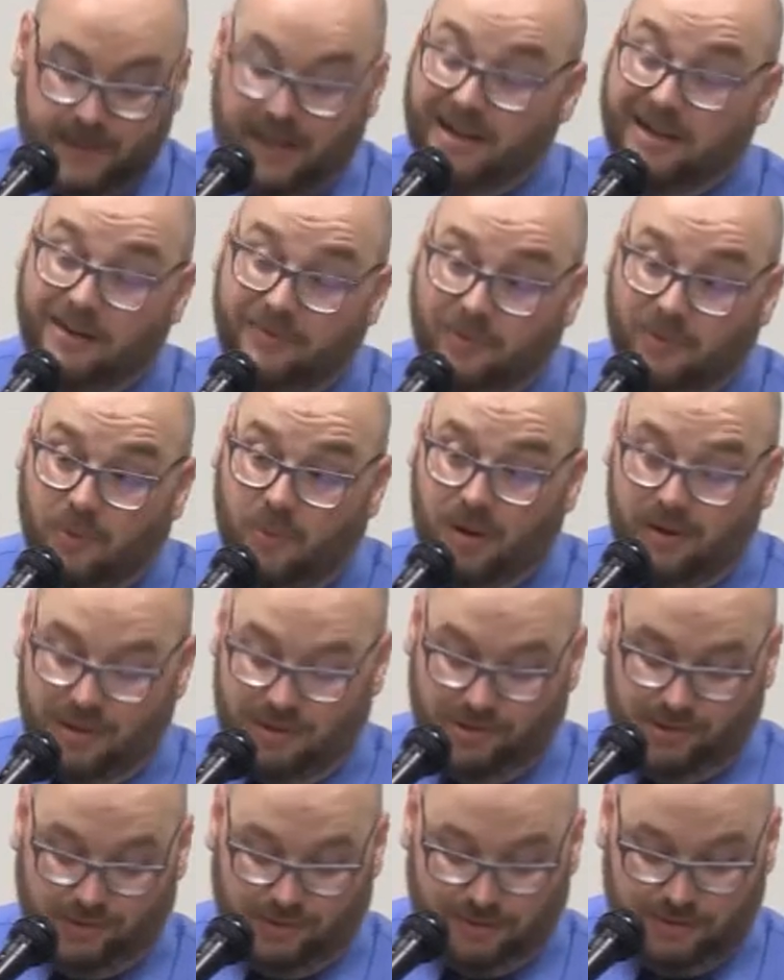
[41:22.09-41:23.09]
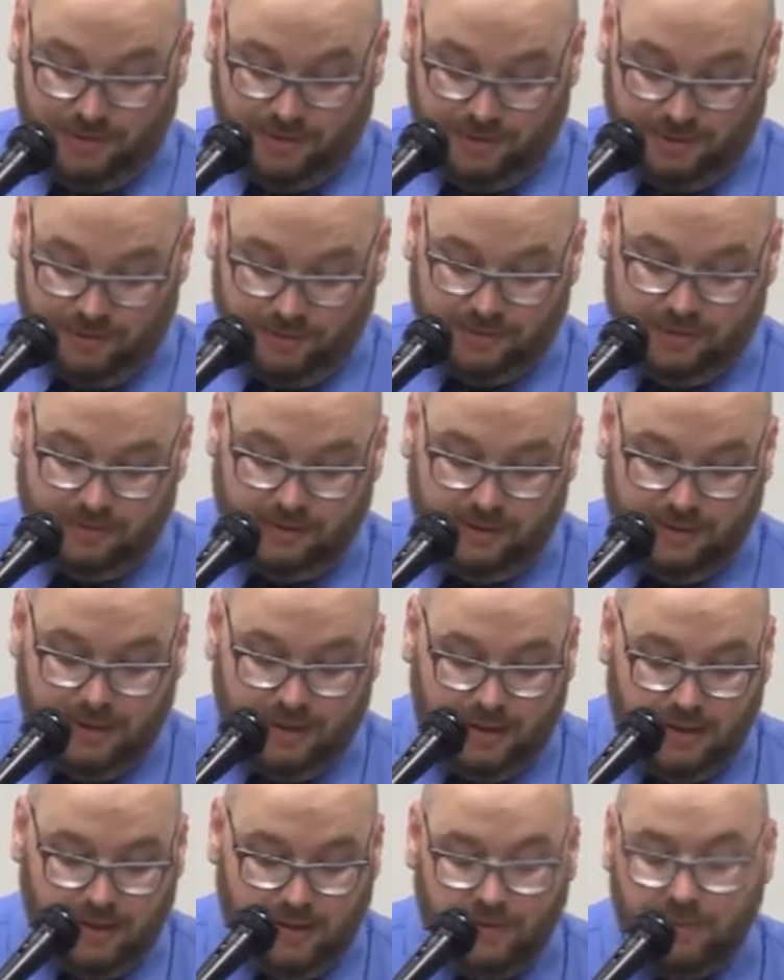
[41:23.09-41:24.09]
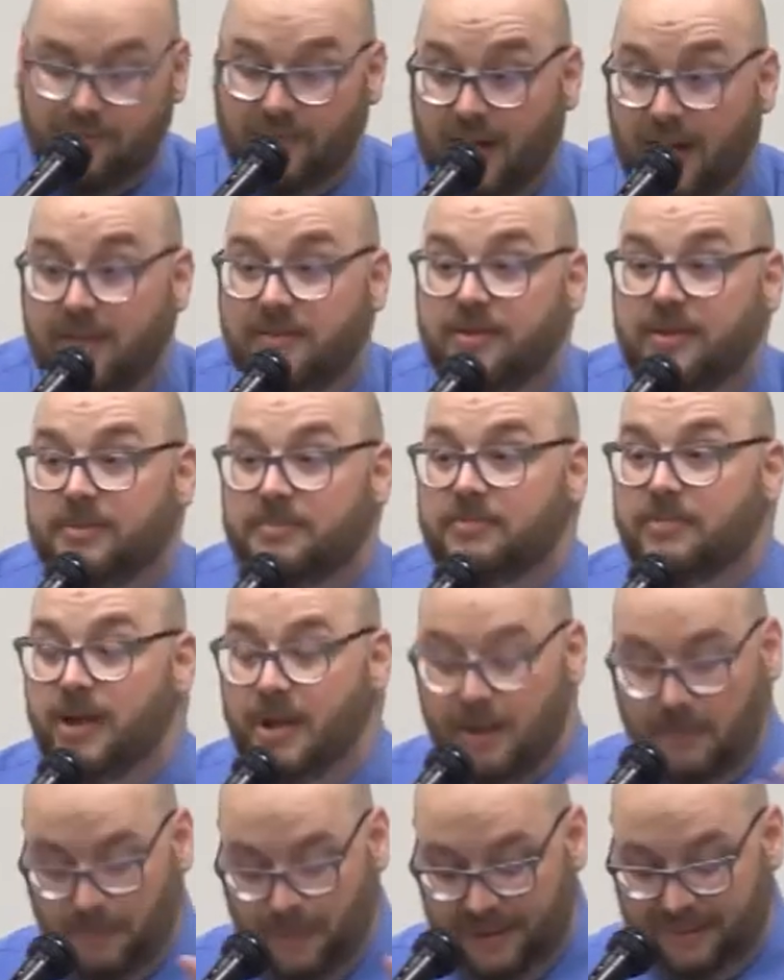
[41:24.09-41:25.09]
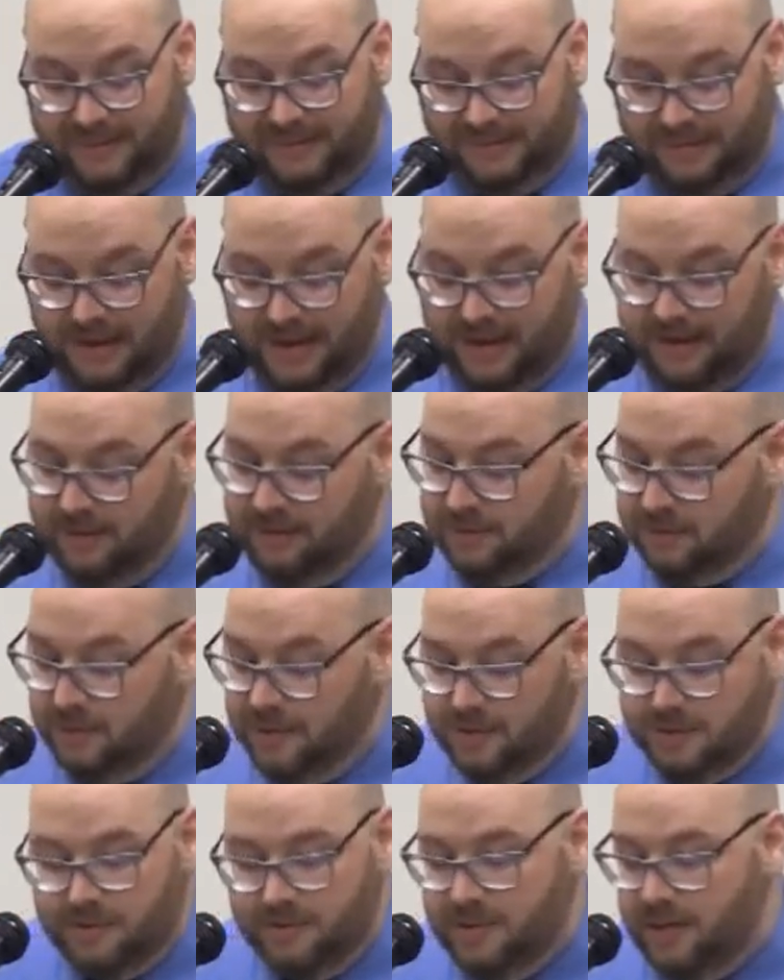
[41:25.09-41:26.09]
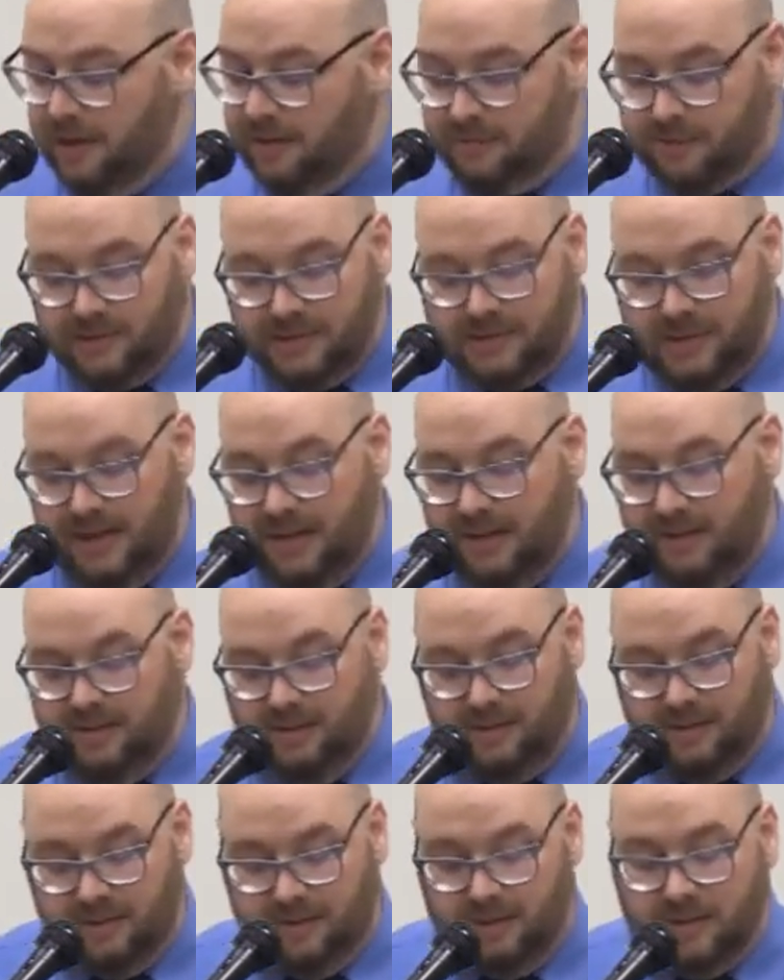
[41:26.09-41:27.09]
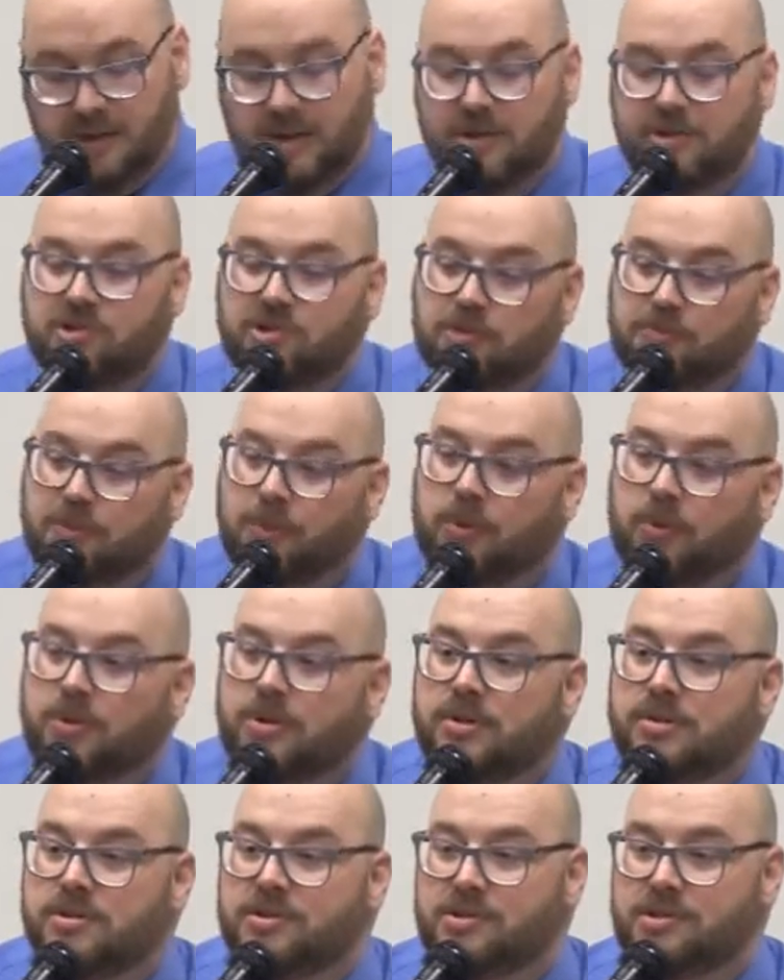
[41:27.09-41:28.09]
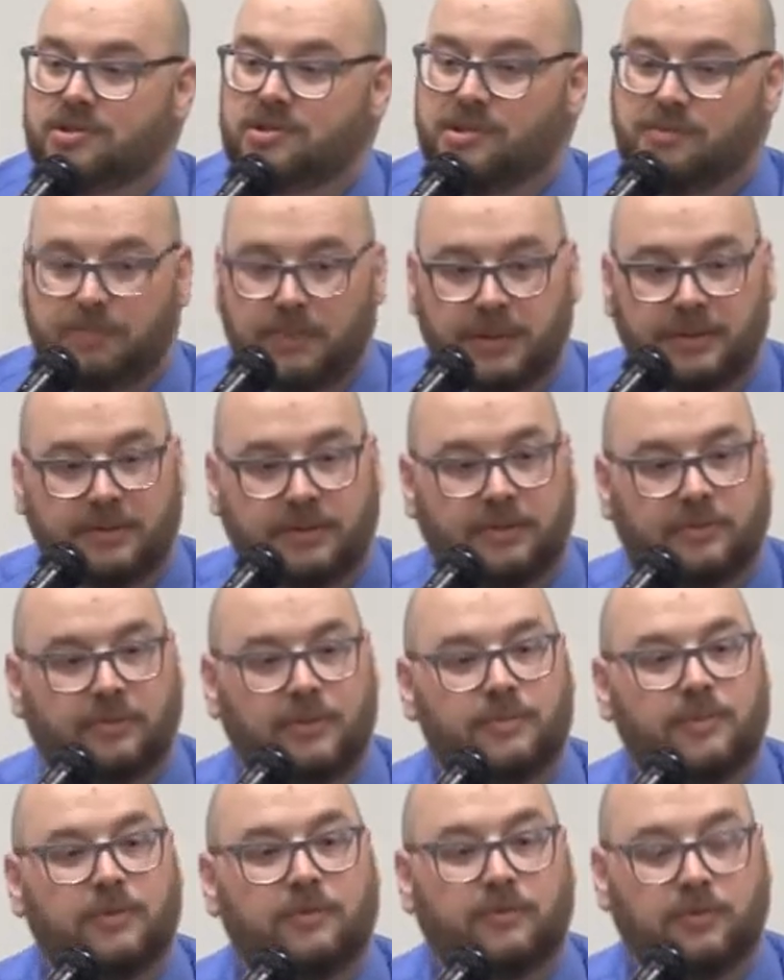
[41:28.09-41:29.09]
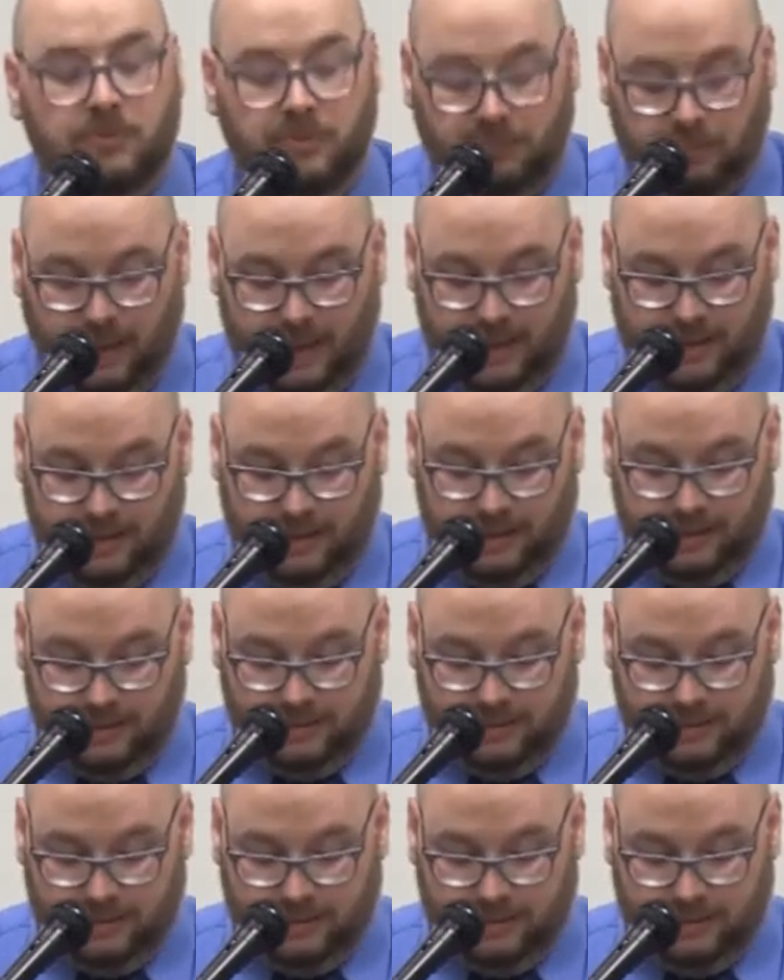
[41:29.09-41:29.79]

I never wanted children. Find them by the side of the road every day here, spores spilled from the fruit body.